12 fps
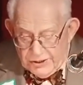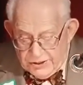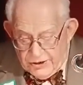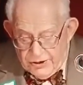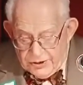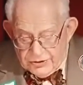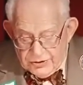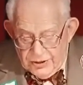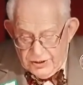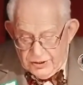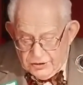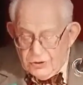were going
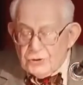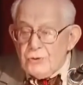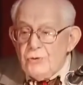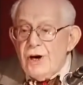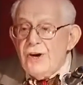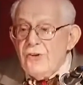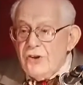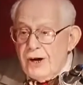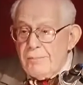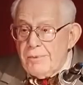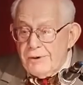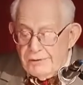to do a
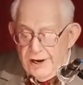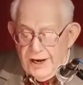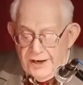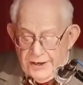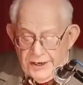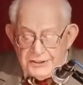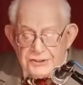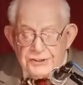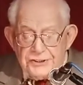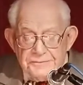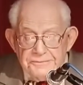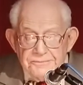number on
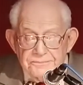us.